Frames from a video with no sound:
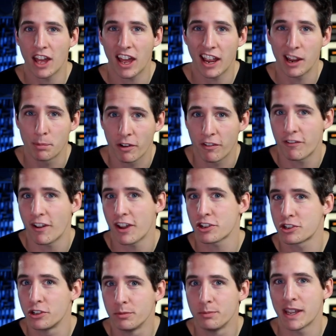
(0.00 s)
that a
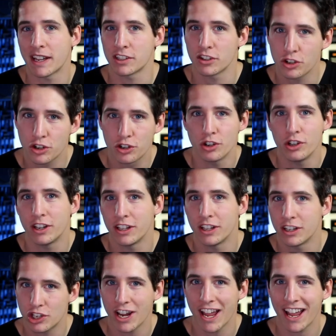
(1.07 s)
professional mix
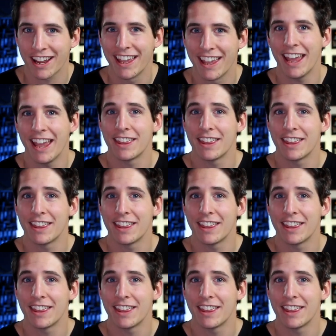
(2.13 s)
should check,